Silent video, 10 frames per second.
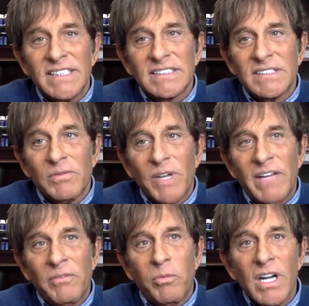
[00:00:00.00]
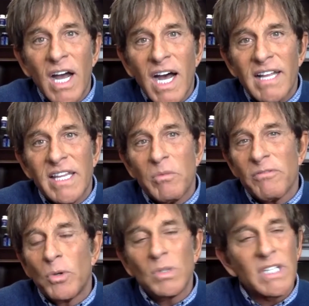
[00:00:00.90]
Because if we're not, then
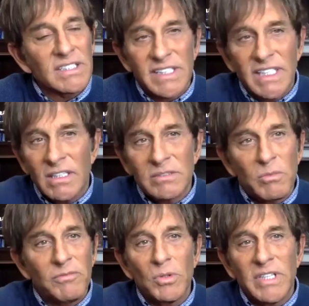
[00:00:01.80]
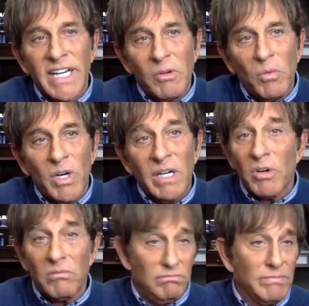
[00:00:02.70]
we're fooling ourselves and we're fooling everyone and we're